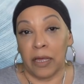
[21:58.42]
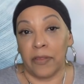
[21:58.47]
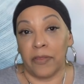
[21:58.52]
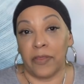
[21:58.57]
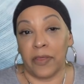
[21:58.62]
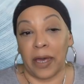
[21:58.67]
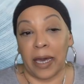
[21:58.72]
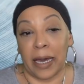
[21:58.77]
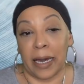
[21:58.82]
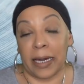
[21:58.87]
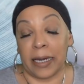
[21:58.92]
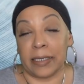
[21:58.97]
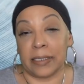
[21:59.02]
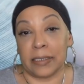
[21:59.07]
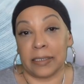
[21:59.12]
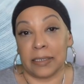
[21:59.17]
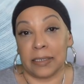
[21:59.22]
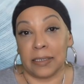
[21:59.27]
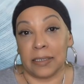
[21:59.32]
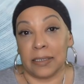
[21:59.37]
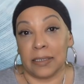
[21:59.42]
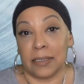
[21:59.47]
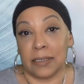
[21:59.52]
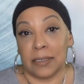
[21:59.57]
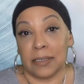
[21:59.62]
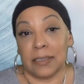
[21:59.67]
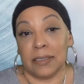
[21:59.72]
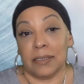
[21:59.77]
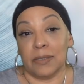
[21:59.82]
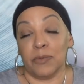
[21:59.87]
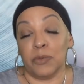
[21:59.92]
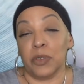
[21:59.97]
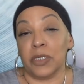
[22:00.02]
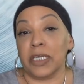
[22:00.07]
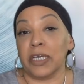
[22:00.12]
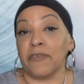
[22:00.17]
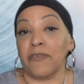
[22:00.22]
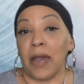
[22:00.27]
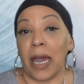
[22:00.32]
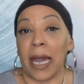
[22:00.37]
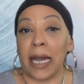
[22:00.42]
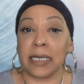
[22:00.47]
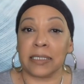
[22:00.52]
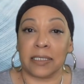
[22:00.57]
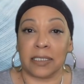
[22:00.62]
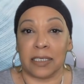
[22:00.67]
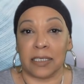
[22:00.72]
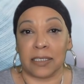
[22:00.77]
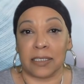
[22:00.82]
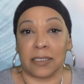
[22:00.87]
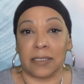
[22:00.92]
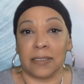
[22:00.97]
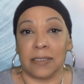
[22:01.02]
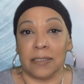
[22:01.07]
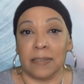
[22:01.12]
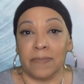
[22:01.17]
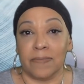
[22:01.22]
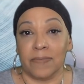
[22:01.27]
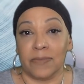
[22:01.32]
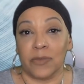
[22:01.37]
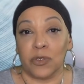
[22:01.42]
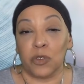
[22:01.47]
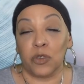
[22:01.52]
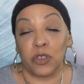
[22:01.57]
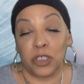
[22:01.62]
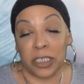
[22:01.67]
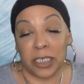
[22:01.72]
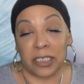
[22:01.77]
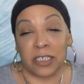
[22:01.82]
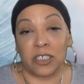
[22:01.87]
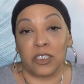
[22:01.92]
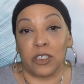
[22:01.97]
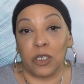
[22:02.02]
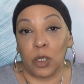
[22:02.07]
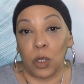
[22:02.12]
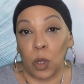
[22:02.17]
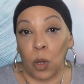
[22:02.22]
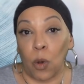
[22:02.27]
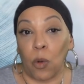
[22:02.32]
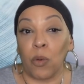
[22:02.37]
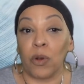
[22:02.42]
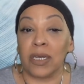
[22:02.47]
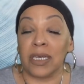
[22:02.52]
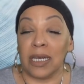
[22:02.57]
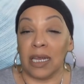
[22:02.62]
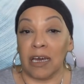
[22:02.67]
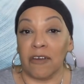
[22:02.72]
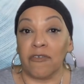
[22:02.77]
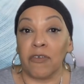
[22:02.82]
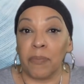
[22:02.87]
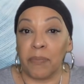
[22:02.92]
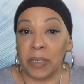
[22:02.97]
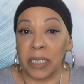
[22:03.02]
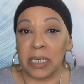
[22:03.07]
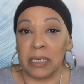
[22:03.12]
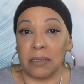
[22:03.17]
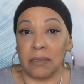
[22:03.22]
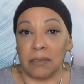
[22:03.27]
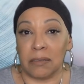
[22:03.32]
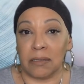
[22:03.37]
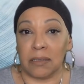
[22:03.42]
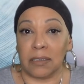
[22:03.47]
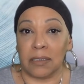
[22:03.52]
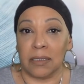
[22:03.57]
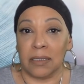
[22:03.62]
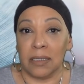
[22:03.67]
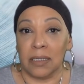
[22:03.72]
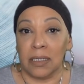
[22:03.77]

that will give access to this lower level beings,